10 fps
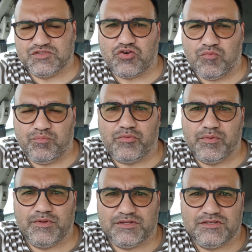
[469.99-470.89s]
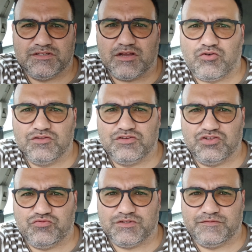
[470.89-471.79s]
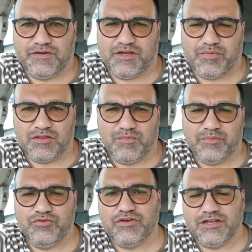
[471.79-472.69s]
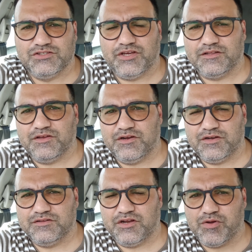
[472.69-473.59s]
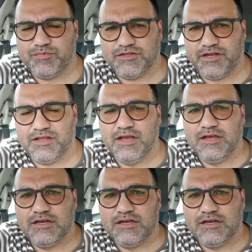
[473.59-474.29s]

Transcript: So probably this is a continuous ferry, but maybe you can check their website.